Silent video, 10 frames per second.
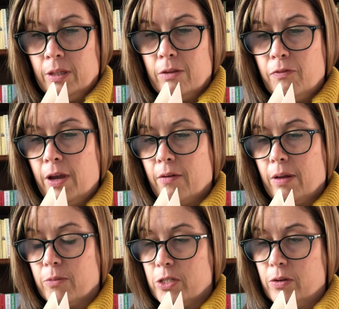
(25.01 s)
The
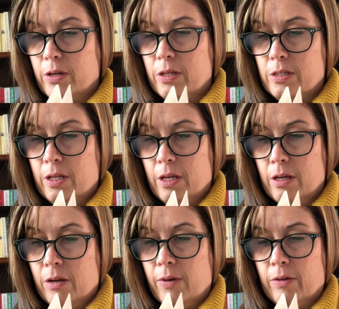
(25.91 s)
fairground was doing its thing
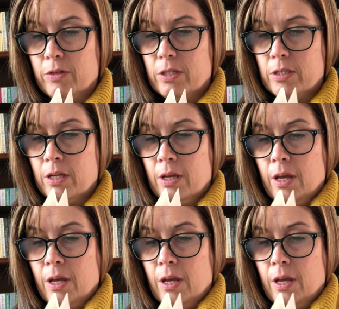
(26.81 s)
around us.